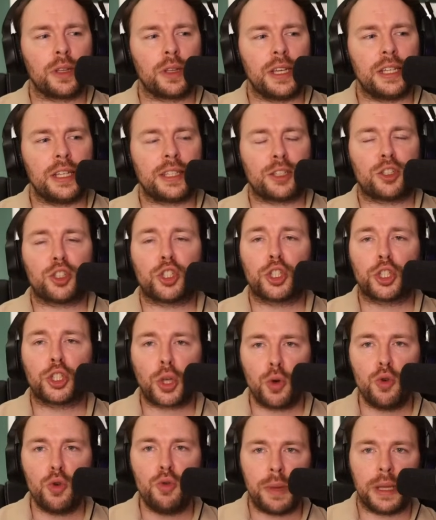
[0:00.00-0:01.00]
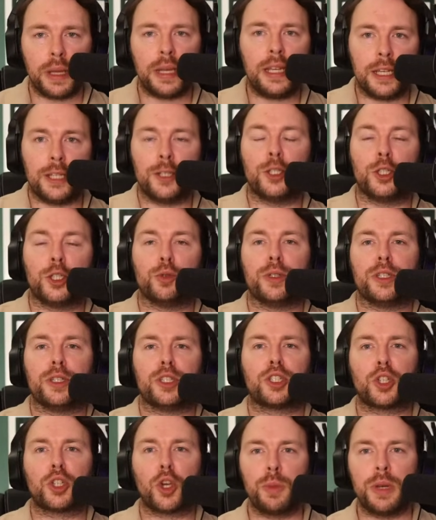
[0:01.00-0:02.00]
he's had so many injuries,
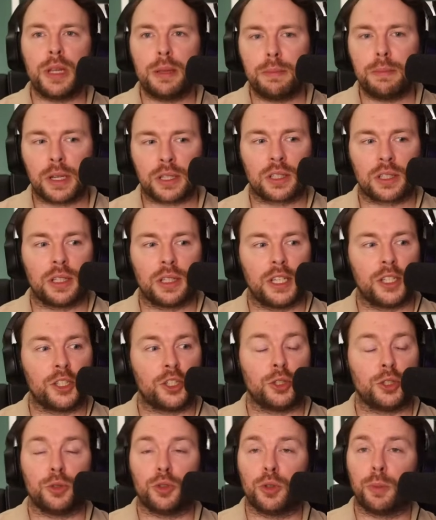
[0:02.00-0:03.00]
so many muscular issues.